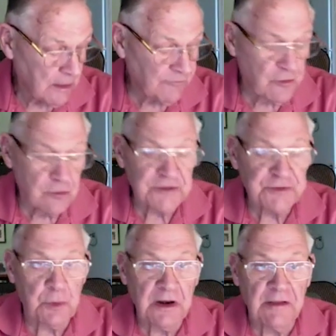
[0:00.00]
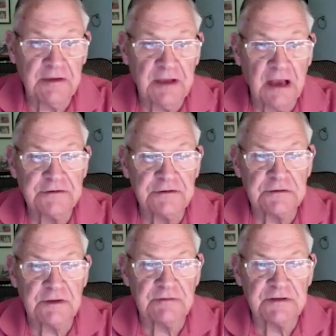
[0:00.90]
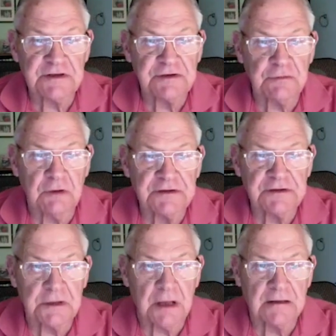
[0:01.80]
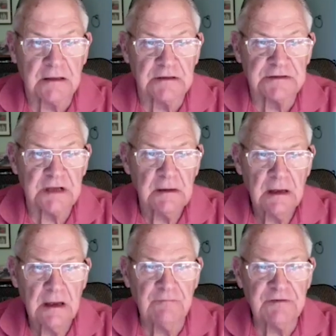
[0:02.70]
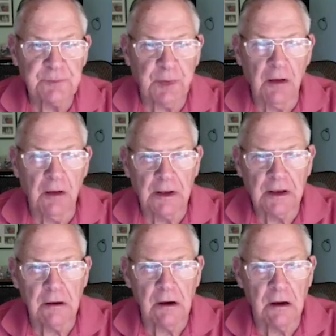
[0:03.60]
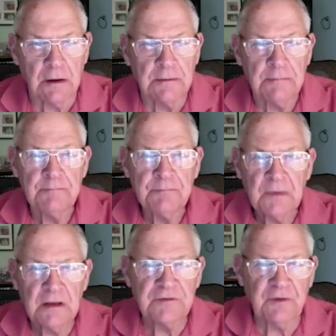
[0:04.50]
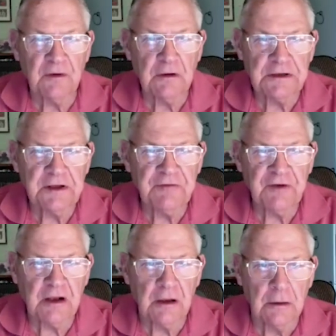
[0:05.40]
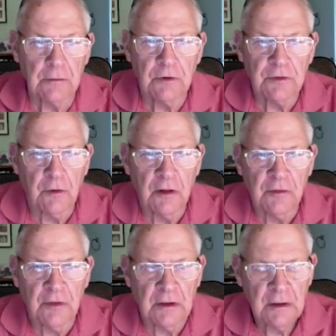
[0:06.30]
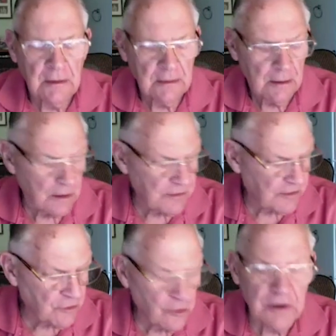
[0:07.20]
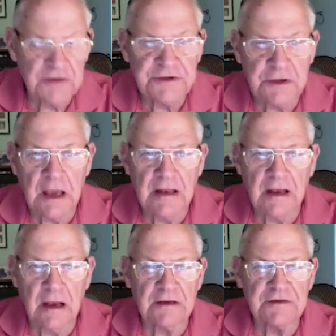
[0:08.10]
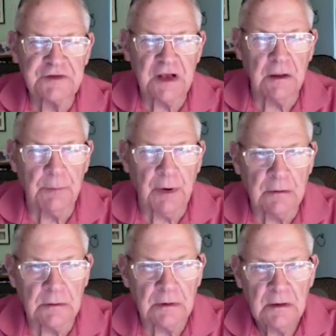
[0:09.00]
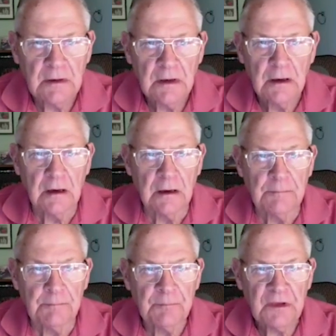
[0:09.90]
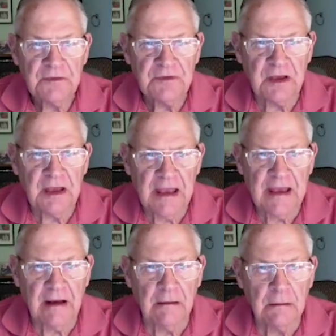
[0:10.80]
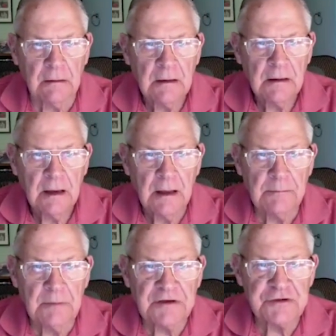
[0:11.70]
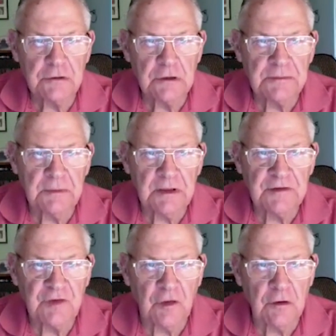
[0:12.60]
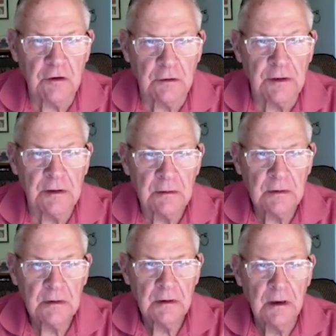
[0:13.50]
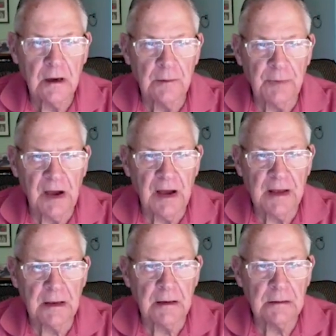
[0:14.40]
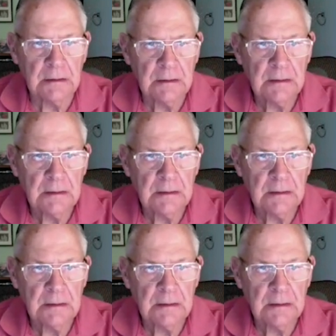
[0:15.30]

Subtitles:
of course one of the dangers of a situation like this. If it's blowing hard, it's very difficult with all the other noise you're getting on a sailboat to hail and make sure it is heard by